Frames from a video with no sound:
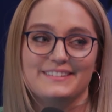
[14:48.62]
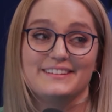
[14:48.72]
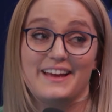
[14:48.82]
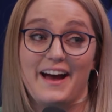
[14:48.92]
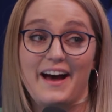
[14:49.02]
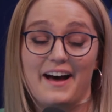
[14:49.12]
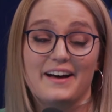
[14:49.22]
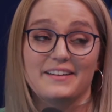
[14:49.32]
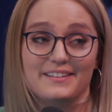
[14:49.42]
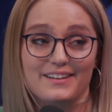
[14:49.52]

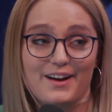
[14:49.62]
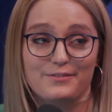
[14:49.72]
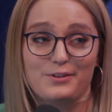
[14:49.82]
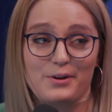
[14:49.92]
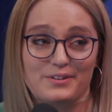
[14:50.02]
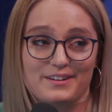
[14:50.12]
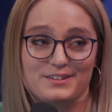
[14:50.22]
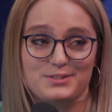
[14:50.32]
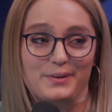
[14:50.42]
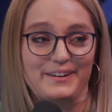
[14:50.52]
Yeah. Of going around
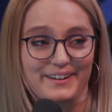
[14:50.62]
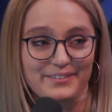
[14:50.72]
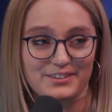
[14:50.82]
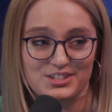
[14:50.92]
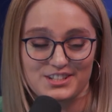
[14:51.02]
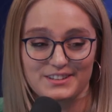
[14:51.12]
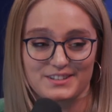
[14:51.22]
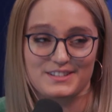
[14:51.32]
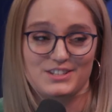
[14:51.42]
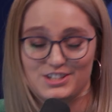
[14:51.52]
on Twitter where she
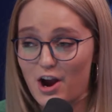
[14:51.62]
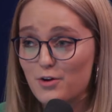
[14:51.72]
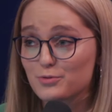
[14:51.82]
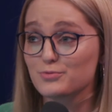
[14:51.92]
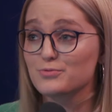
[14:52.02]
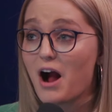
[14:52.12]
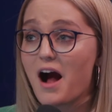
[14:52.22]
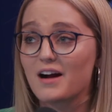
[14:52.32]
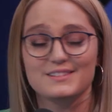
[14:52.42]
looks like she got rocked.